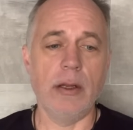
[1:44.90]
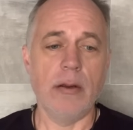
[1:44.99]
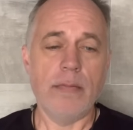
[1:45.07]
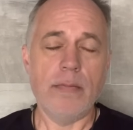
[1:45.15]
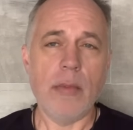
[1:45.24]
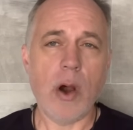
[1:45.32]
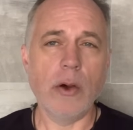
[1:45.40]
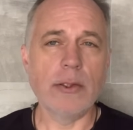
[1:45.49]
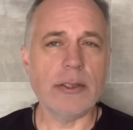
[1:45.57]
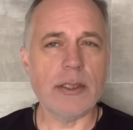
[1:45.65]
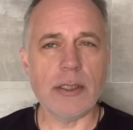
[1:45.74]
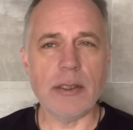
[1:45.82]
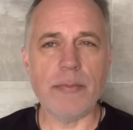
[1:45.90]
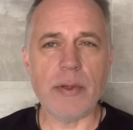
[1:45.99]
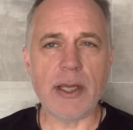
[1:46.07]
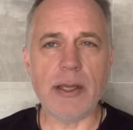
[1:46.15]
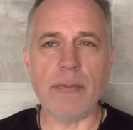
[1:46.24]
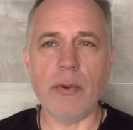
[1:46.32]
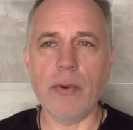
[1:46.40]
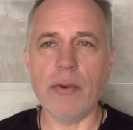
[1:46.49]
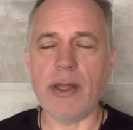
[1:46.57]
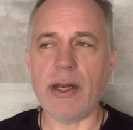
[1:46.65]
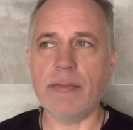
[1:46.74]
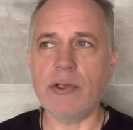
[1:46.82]
most of the people
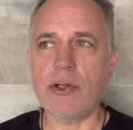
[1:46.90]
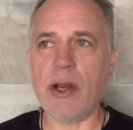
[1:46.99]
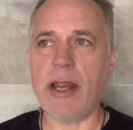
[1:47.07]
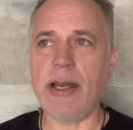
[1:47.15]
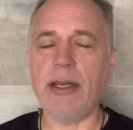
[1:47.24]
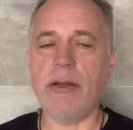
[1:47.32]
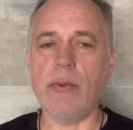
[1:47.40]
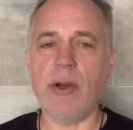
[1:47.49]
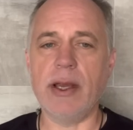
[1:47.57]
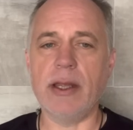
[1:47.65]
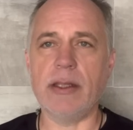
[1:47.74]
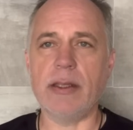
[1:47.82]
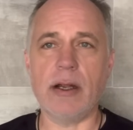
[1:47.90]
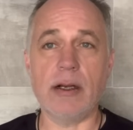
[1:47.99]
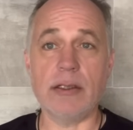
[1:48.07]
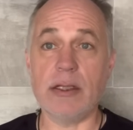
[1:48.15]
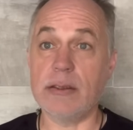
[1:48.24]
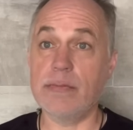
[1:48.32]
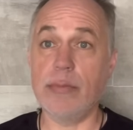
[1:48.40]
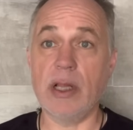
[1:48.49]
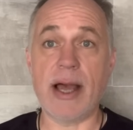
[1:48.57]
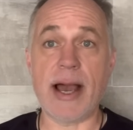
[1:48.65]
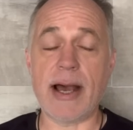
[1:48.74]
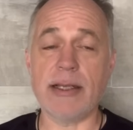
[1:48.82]
that I'm training with are just
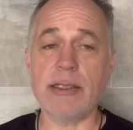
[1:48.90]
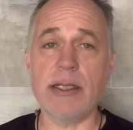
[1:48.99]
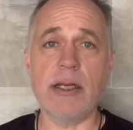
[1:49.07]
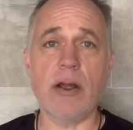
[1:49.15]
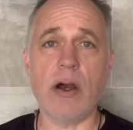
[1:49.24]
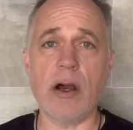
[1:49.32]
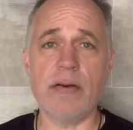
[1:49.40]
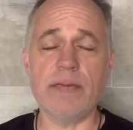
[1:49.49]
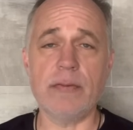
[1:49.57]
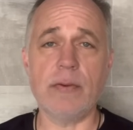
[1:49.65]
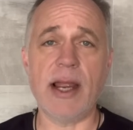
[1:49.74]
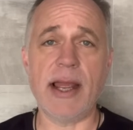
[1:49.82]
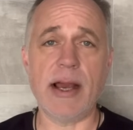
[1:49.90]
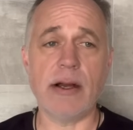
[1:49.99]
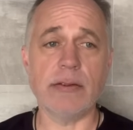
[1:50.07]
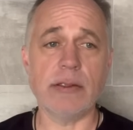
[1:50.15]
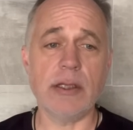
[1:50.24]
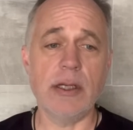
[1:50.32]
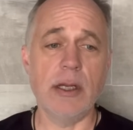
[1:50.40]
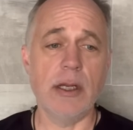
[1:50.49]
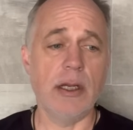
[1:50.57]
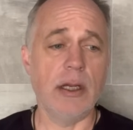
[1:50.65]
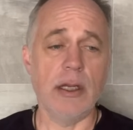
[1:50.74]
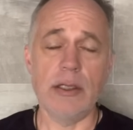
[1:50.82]
blasting off rounds,
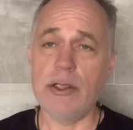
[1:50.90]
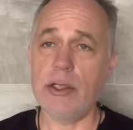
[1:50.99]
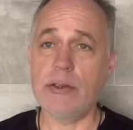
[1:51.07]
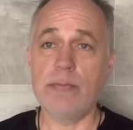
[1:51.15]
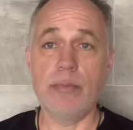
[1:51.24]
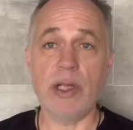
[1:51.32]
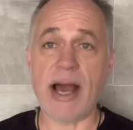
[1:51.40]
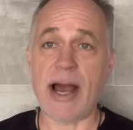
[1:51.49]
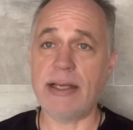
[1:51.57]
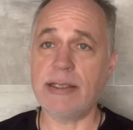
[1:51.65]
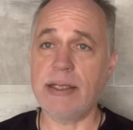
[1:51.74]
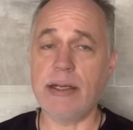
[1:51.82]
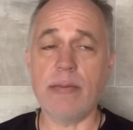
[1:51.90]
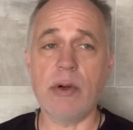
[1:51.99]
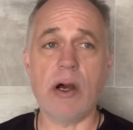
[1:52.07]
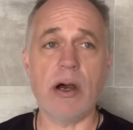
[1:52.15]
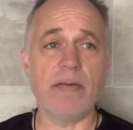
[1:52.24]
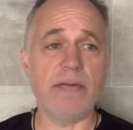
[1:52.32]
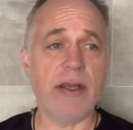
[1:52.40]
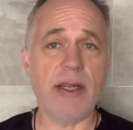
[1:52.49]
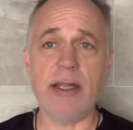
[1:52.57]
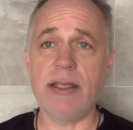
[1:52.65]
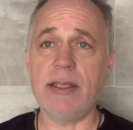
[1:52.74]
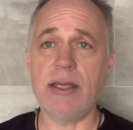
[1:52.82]
just blasting them off,
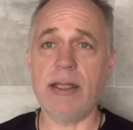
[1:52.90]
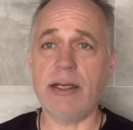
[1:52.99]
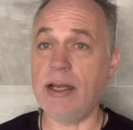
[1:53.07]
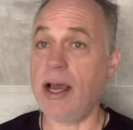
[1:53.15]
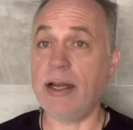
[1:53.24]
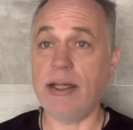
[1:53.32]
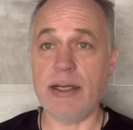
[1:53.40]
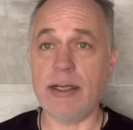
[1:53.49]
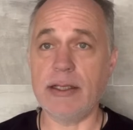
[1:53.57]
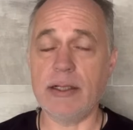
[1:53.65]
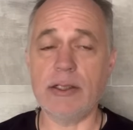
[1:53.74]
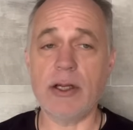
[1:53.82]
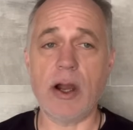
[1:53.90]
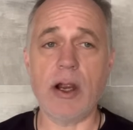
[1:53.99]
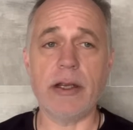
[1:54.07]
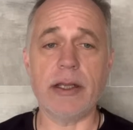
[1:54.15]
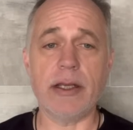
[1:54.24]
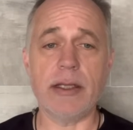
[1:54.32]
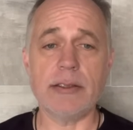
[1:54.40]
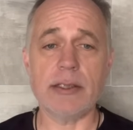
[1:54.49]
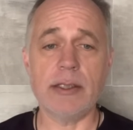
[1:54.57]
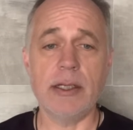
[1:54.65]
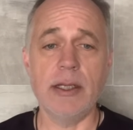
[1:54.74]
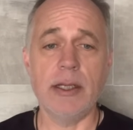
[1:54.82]
hitting th- not hitting their targets.
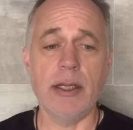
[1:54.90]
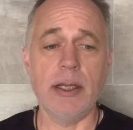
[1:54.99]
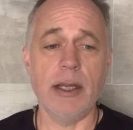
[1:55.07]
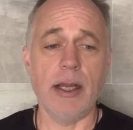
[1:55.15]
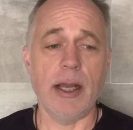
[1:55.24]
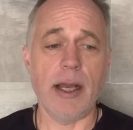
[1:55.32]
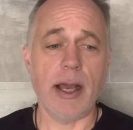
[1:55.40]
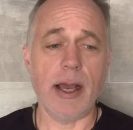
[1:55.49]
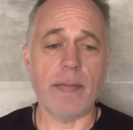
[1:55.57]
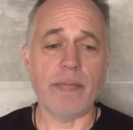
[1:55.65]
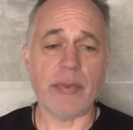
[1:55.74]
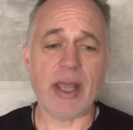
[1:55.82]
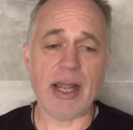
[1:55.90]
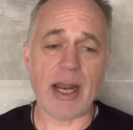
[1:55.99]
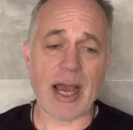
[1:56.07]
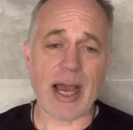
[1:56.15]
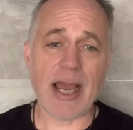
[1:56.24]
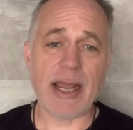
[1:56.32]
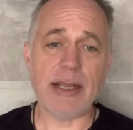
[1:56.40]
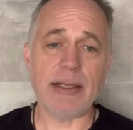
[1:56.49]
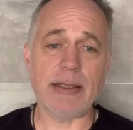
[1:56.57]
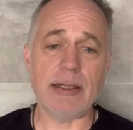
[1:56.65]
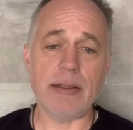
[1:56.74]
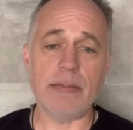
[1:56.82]
Um, and
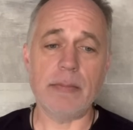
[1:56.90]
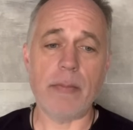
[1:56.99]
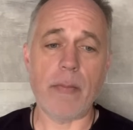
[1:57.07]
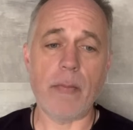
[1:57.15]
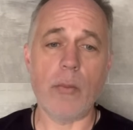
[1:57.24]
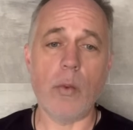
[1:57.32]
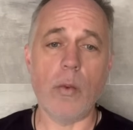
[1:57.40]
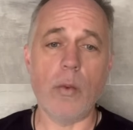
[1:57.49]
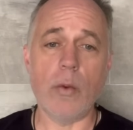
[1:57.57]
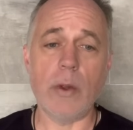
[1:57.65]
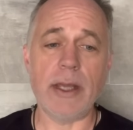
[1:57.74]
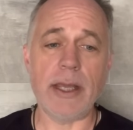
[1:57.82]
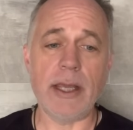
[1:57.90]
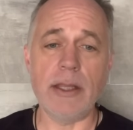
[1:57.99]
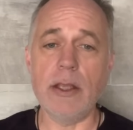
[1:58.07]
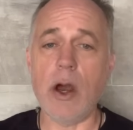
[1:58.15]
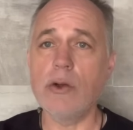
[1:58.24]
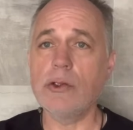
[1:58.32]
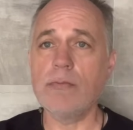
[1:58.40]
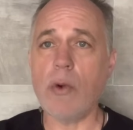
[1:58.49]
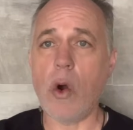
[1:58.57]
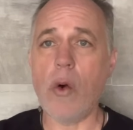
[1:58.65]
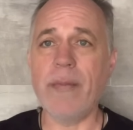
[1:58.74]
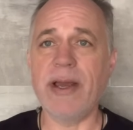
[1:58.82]
I, in those
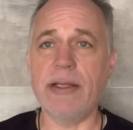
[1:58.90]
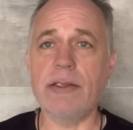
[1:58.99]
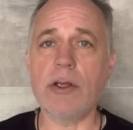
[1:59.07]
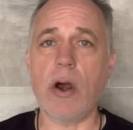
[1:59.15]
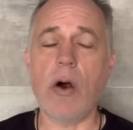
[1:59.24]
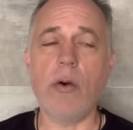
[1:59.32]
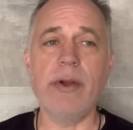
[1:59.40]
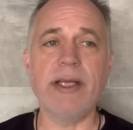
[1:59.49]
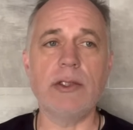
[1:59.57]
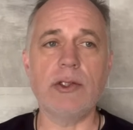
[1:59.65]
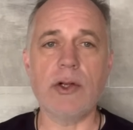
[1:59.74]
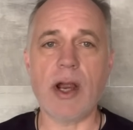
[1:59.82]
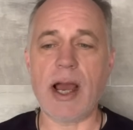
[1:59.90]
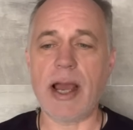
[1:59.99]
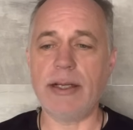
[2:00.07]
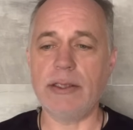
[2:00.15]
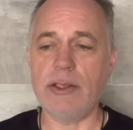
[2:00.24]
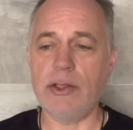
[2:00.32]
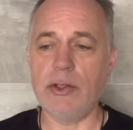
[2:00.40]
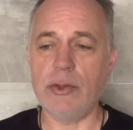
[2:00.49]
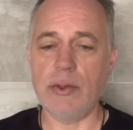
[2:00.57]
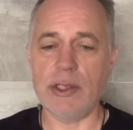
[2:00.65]
moments, always tried to